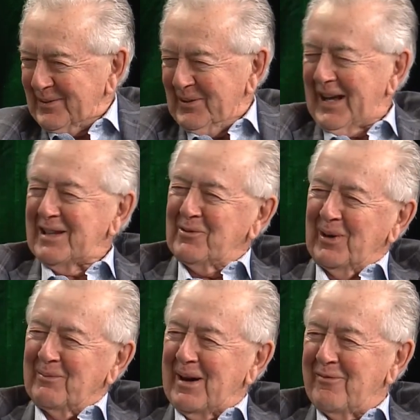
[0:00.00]
So that's
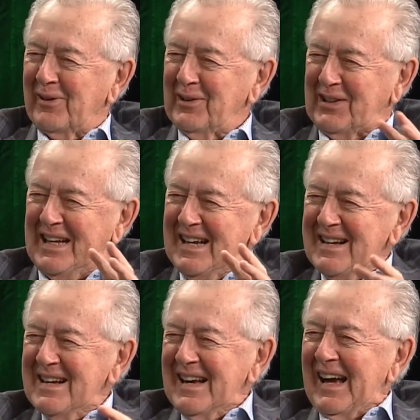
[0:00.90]
where my first
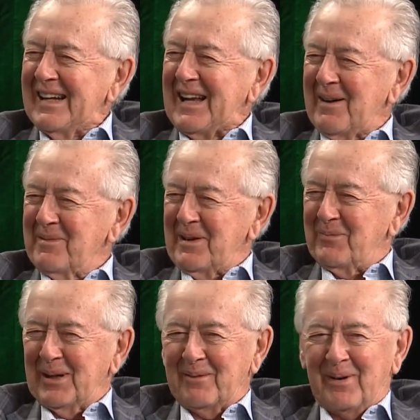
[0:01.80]
attempt at
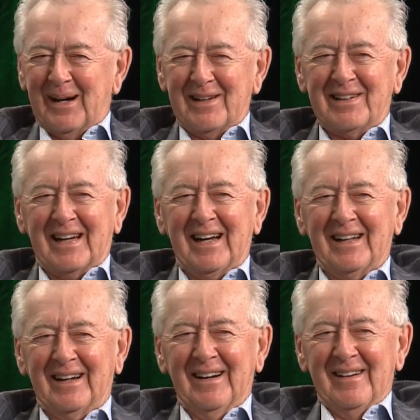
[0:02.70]
putting parties together.